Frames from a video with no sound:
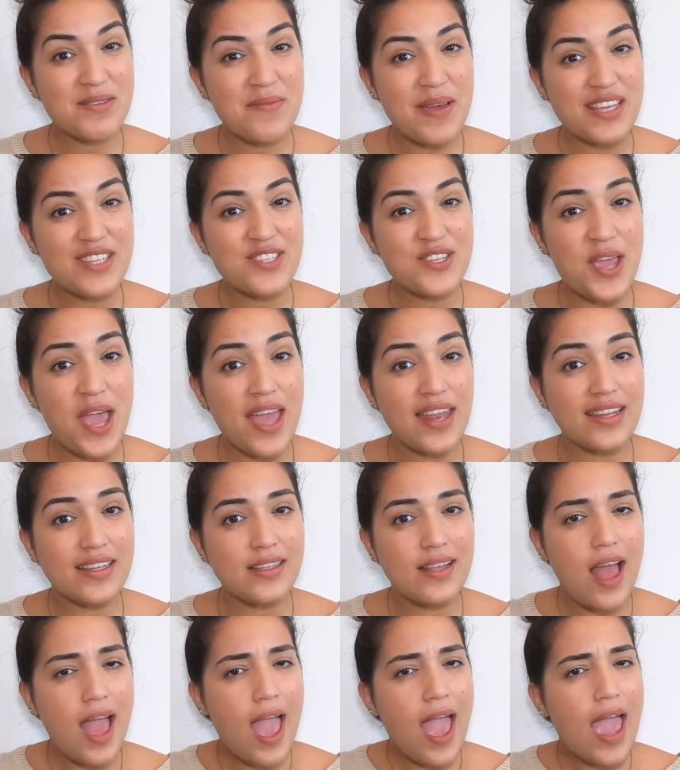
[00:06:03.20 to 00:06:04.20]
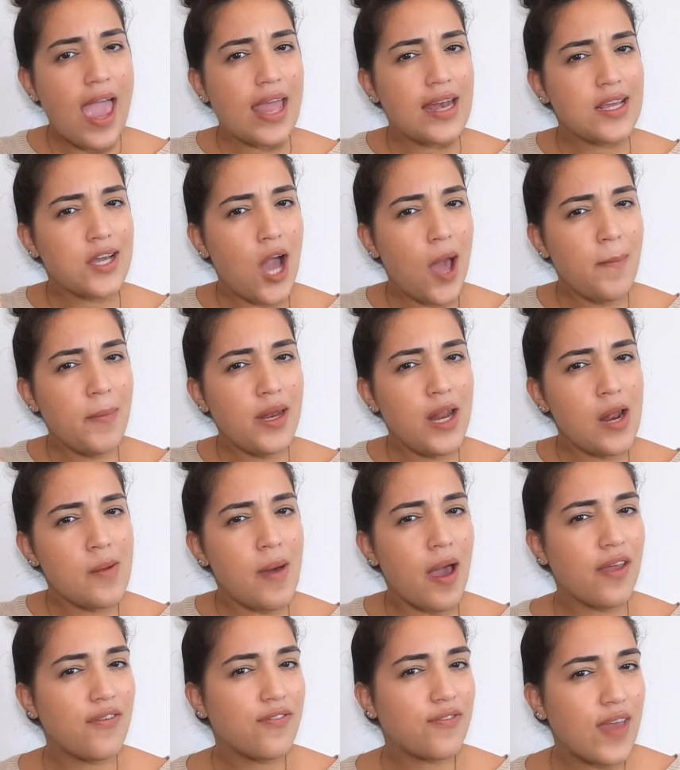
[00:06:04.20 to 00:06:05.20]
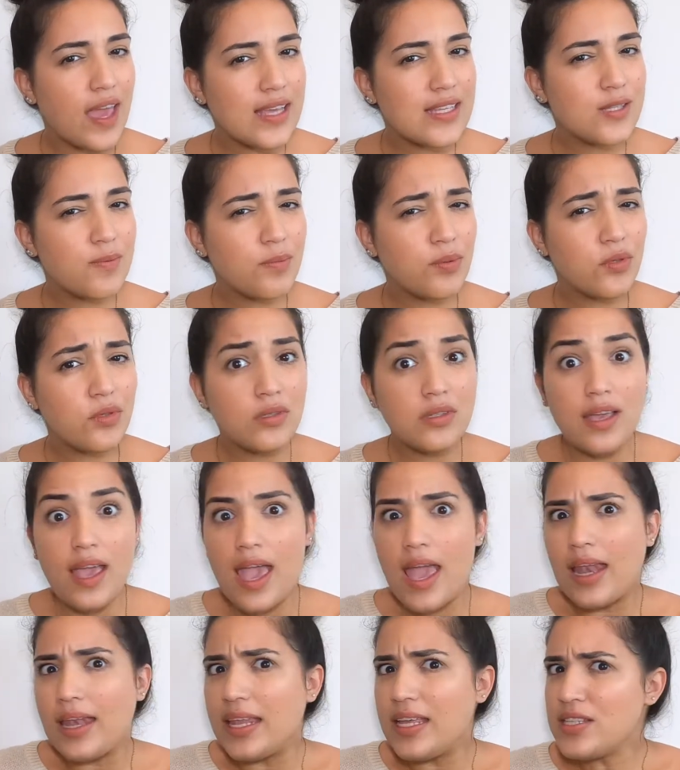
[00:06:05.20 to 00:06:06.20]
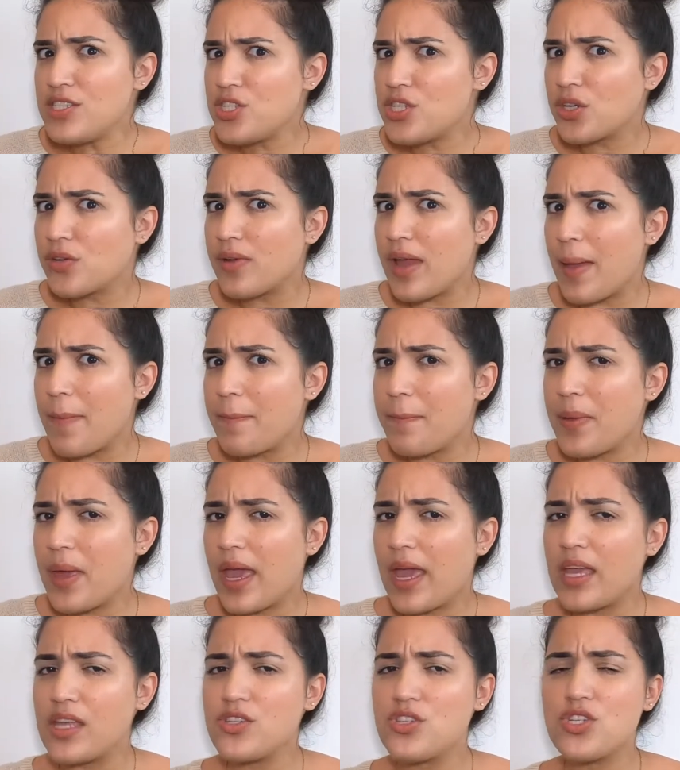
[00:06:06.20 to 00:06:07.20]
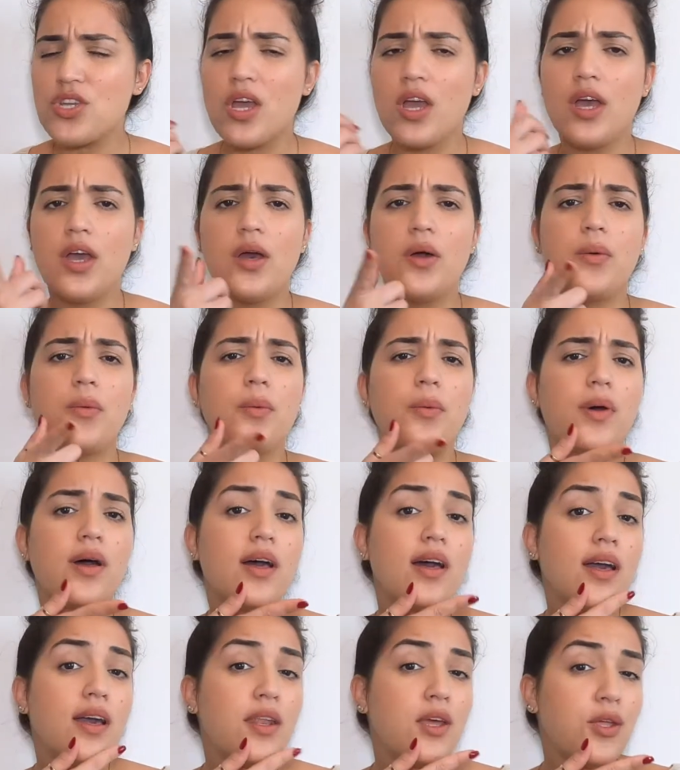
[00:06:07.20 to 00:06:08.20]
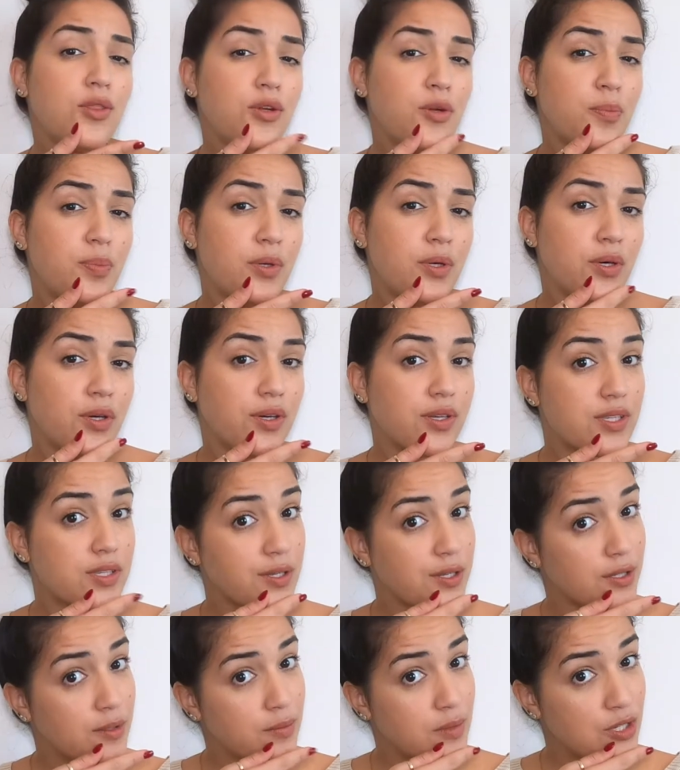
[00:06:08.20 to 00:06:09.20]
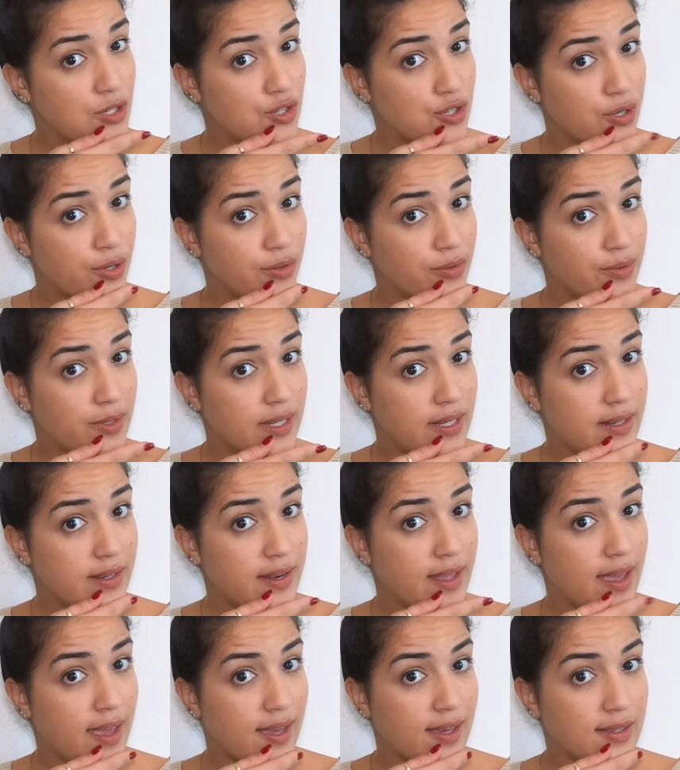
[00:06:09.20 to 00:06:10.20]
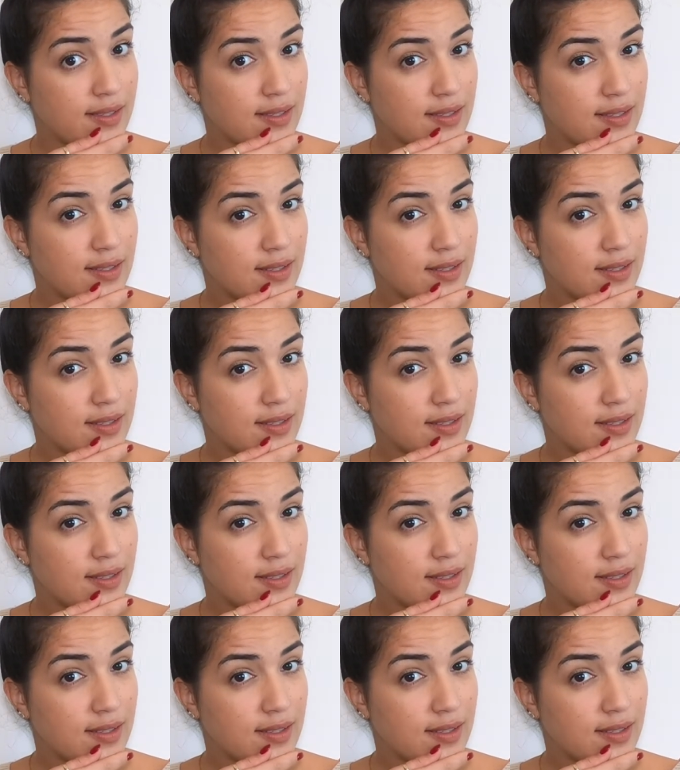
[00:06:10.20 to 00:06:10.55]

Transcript: to my channel and comment on my Facebook and Instagram page. What other books could Mr. read next?